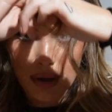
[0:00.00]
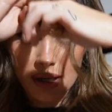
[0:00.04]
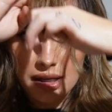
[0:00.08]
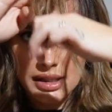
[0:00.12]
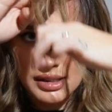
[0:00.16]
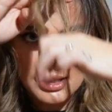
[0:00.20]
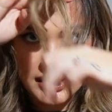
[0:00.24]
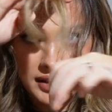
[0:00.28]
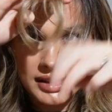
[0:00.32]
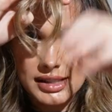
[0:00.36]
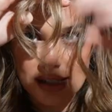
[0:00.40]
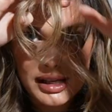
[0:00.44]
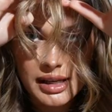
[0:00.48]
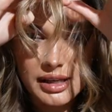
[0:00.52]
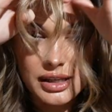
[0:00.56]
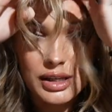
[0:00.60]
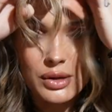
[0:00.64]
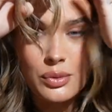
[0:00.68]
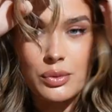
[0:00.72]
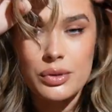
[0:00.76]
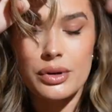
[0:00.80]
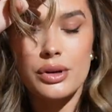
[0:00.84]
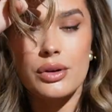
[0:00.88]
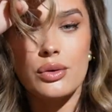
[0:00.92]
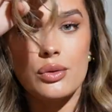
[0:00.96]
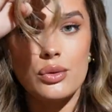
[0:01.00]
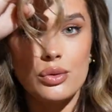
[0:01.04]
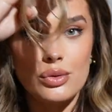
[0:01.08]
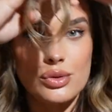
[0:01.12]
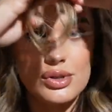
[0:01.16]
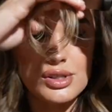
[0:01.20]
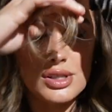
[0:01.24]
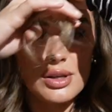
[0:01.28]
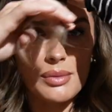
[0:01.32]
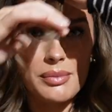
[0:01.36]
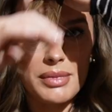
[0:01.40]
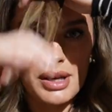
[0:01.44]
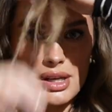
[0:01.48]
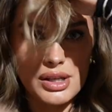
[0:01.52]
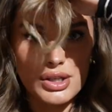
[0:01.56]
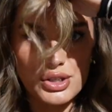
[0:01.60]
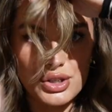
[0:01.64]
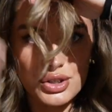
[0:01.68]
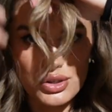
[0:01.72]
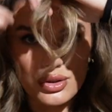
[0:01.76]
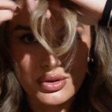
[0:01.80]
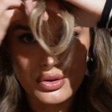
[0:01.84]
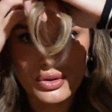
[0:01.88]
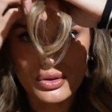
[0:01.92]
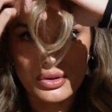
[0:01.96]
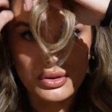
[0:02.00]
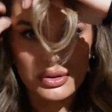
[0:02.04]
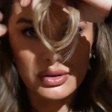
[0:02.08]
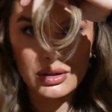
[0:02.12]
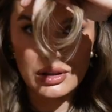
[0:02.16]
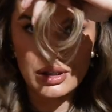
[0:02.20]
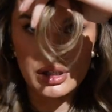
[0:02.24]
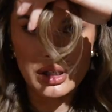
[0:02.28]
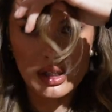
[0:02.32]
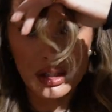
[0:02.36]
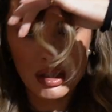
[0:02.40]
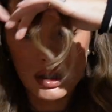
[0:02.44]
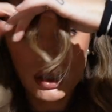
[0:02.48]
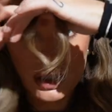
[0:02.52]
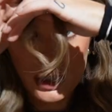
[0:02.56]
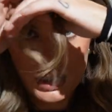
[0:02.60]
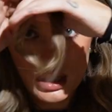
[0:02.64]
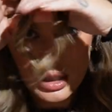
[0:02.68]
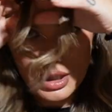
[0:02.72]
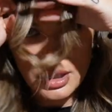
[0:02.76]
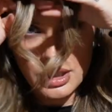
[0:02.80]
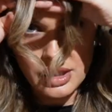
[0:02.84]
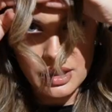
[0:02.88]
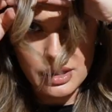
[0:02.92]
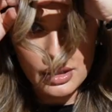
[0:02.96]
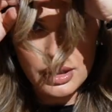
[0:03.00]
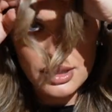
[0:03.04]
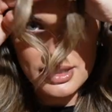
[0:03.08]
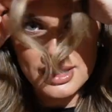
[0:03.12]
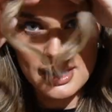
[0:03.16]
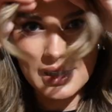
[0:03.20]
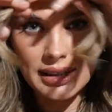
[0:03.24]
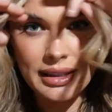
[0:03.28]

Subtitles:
bits. You want to also make sure there's a